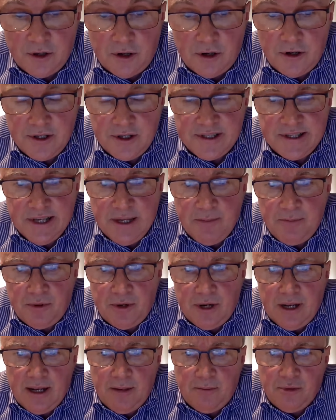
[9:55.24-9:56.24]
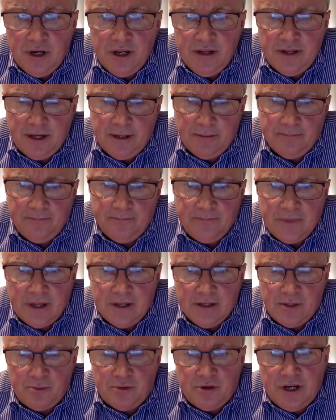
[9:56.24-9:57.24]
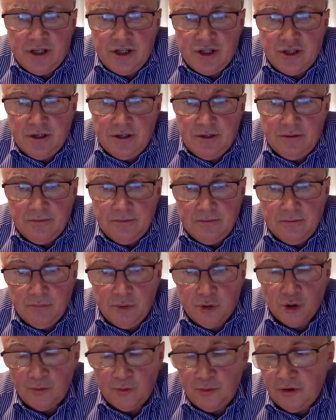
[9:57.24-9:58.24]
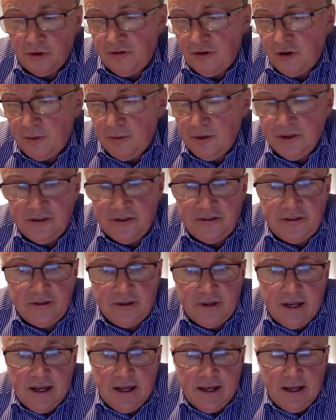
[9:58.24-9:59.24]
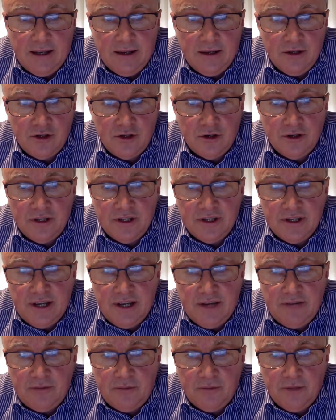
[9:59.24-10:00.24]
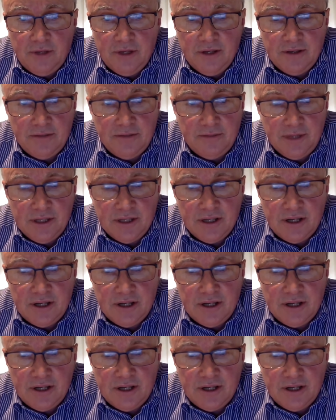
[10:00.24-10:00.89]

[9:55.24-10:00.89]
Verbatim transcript: disordered sleep uh, breathing, depression, poor performance uh, during the day from being